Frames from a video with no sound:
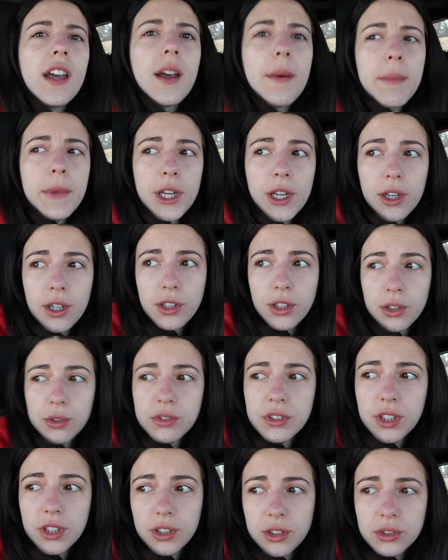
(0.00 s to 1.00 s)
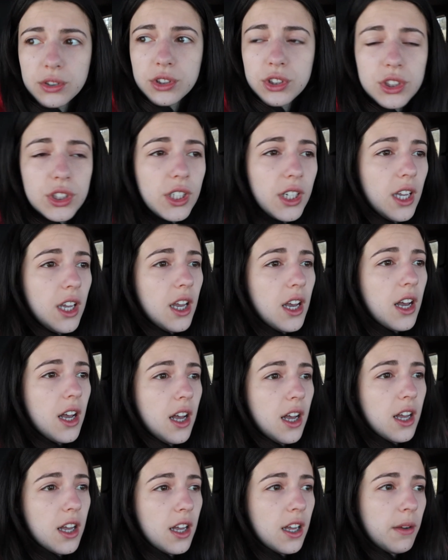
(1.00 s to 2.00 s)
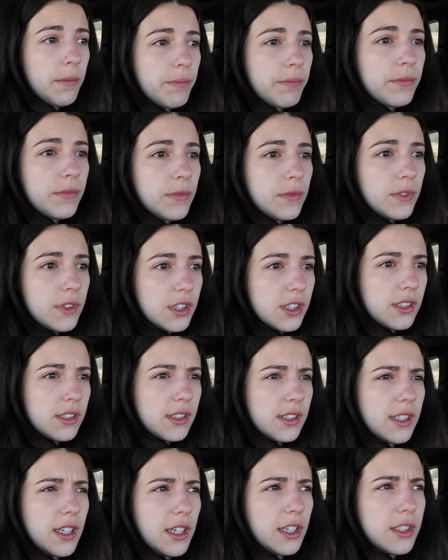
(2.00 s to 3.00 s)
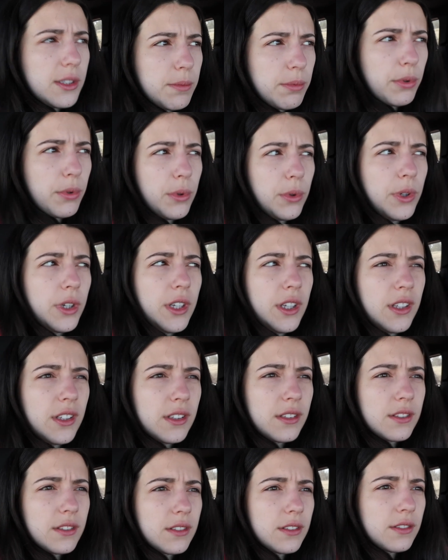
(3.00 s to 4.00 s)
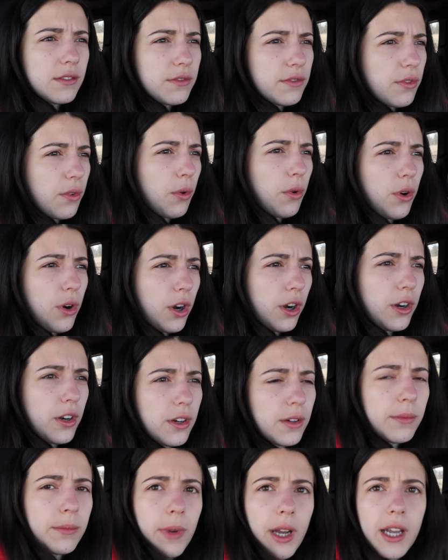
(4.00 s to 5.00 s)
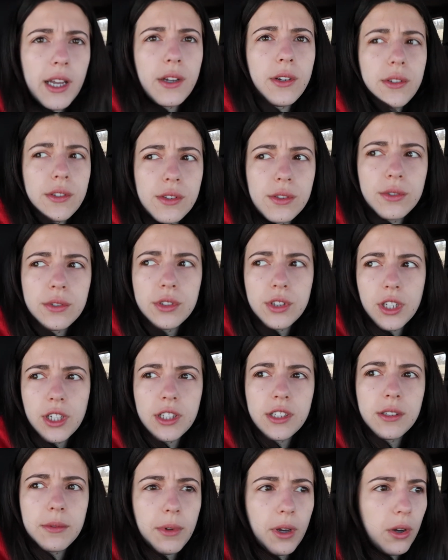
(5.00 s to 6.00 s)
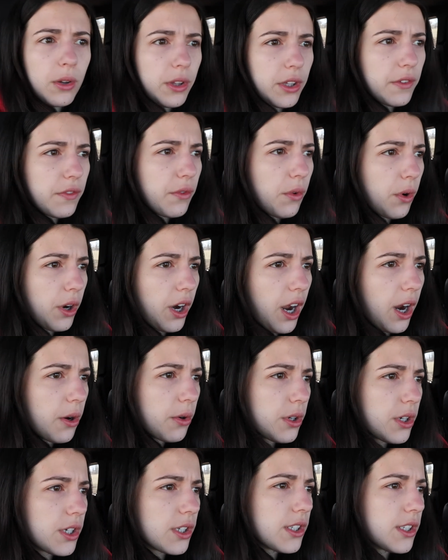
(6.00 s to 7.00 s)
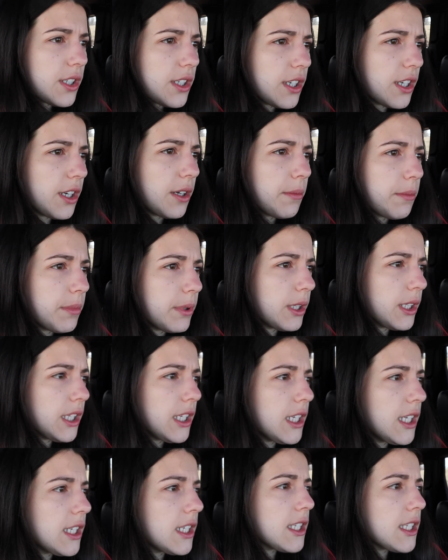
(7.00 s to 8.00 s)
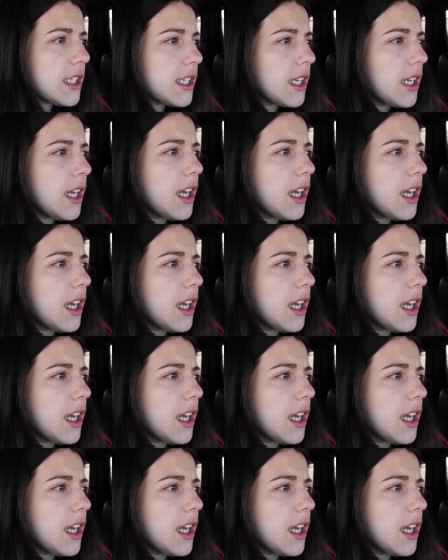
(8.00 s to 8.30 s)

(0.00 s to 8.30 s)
Megullo Gulch. 6.4 miles, which takes about like 4 hours to complete.